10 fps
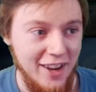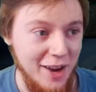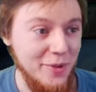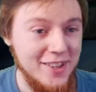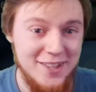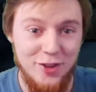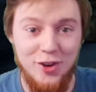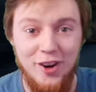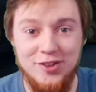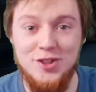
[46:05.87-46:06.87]
I want to see the
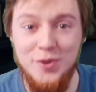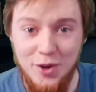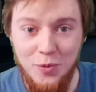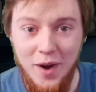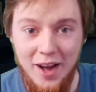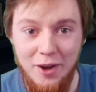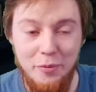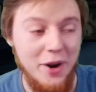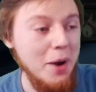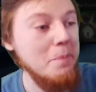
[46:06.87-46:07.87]
cards doing well,
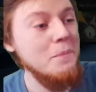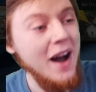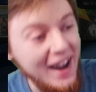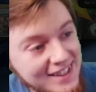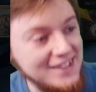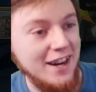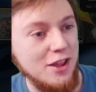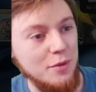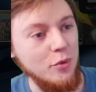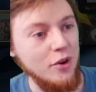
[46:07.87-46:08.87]
but on my side of
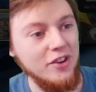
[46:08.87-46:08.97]
the board,